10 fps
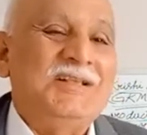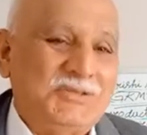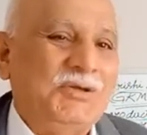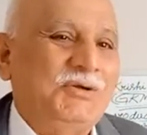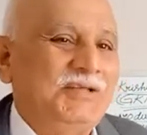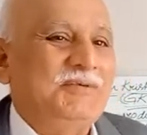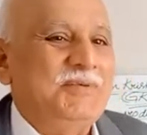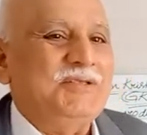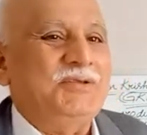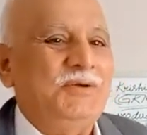So that
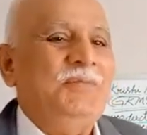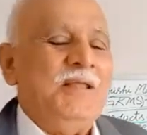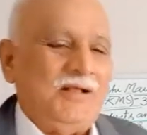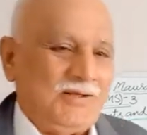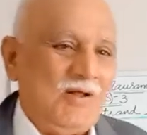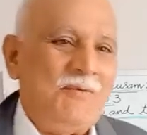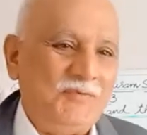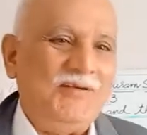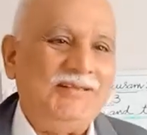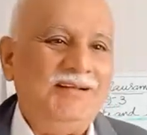means,
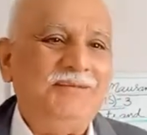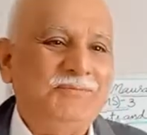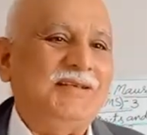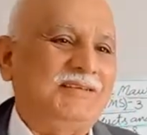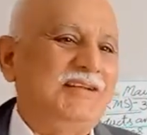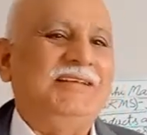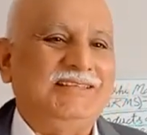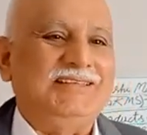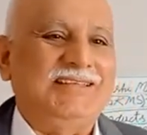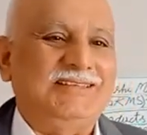crop, weather, pests and
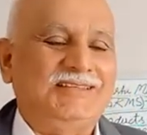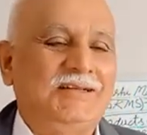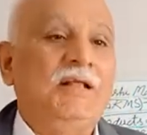diseases.